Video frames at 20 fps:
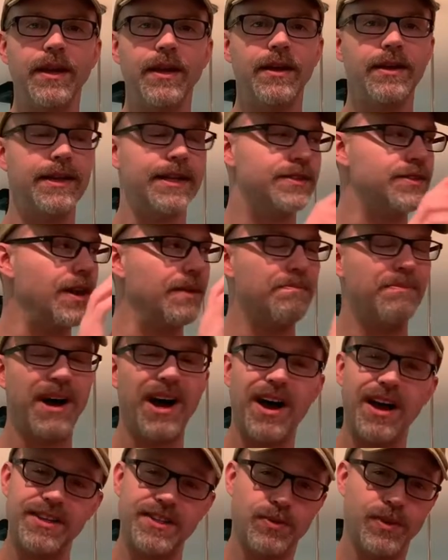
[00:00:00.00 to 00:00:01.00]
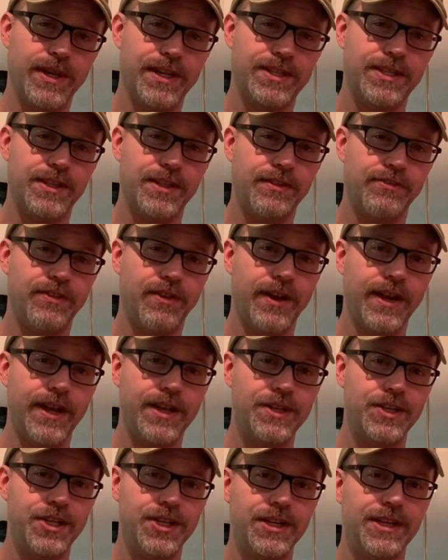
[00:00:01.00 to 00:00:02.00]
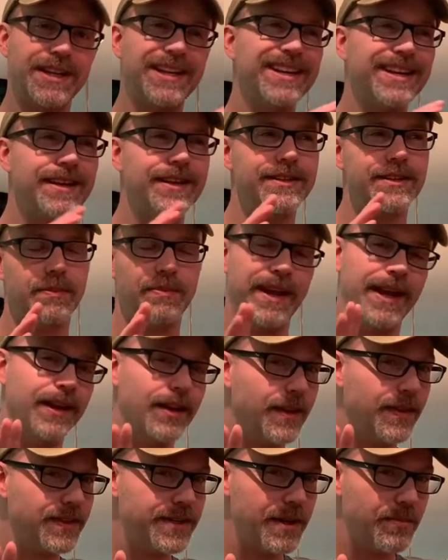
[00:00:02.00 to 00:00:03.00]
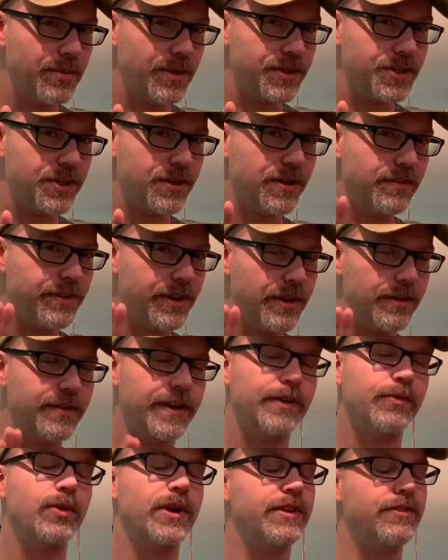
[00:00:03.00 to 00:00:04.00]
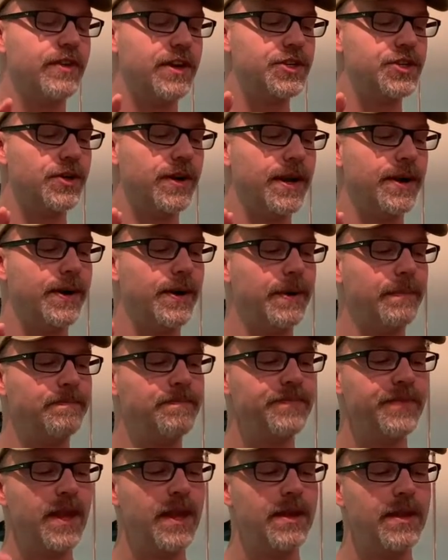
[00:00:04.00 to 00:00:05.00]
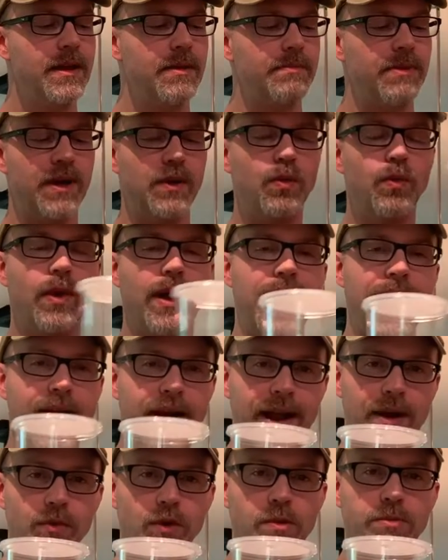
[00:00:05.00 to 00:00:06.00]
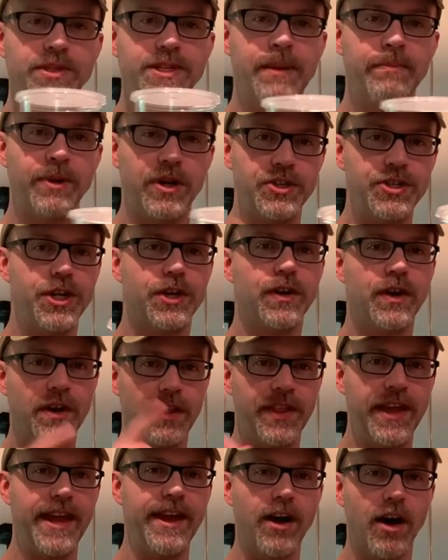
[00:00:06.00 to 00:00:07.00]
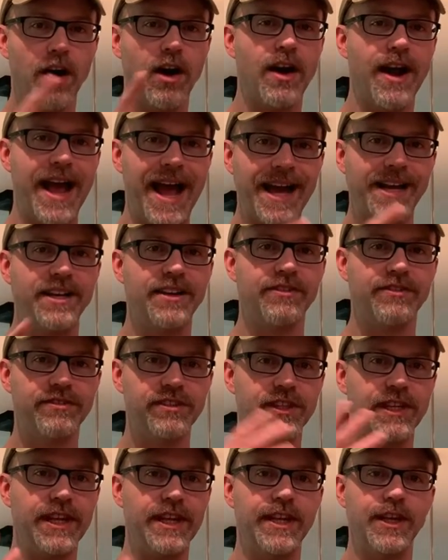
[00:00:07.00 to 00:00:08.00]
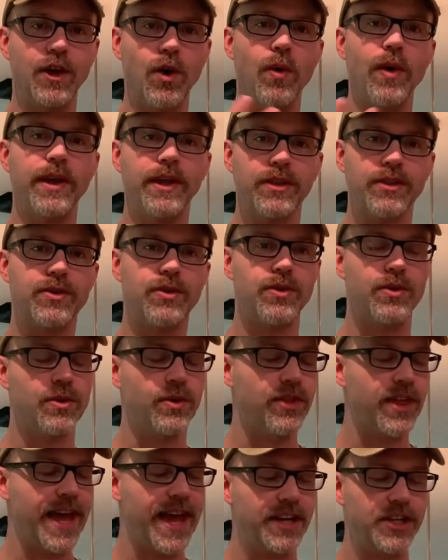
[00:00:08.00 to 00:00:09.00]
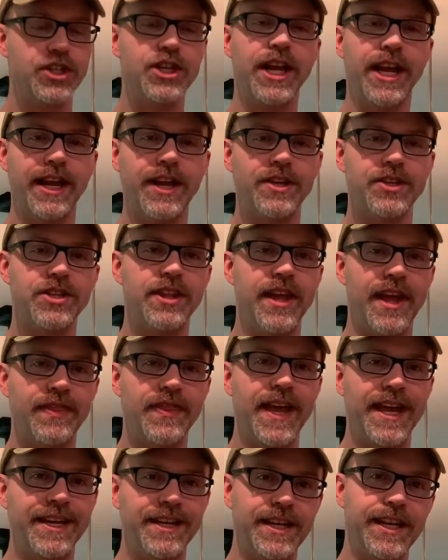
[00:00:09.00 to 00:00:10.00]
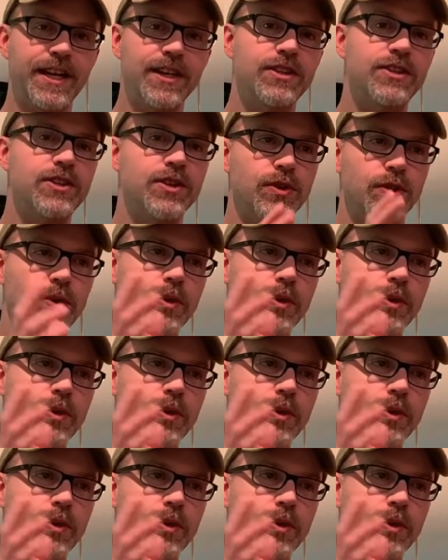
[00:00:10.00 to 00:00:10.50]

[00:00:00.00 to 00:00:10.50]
It's on pause when it's in the fridge, depending on the temperature of your refrigerator, but out at room temperature, they are actively going through that change that they need to